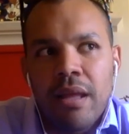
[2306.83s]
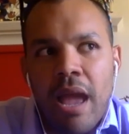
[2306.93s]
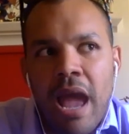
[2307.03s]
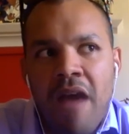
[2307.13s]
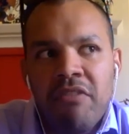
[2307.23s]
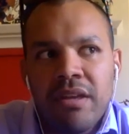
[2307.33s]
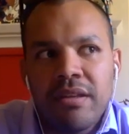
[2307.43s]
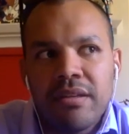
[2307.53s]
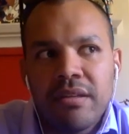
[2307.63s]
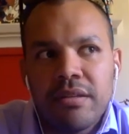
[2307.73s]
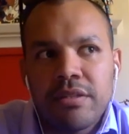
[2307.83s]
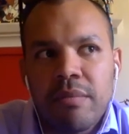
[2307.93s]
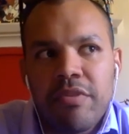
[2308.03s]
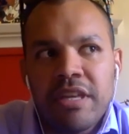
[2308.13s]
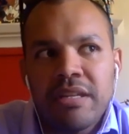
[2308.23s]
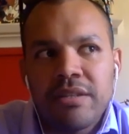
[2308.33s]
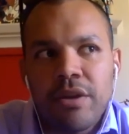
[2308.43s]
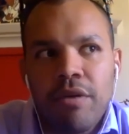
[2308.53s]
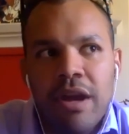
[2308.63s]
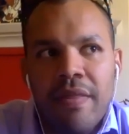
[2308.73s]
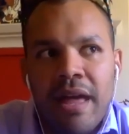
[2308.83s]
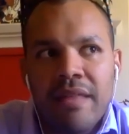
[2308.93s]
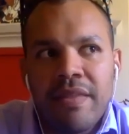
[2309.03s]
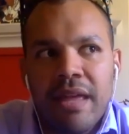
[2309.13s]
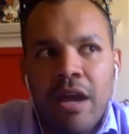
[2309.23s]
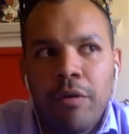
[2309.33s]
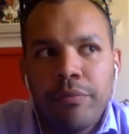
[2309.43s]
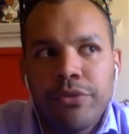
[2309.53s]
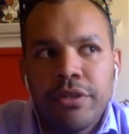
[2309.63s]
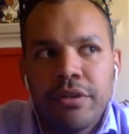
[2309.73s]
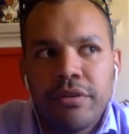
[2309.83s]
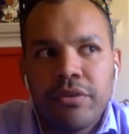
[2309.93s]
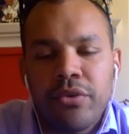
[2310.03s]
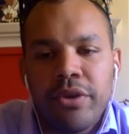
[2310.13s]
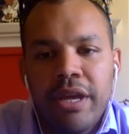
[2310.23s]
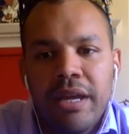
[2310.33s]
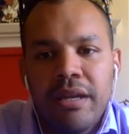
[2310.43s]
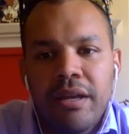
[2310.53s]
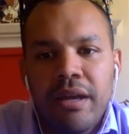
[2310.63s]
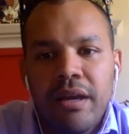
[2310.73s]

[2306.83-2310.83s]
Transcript: having some things around that help to create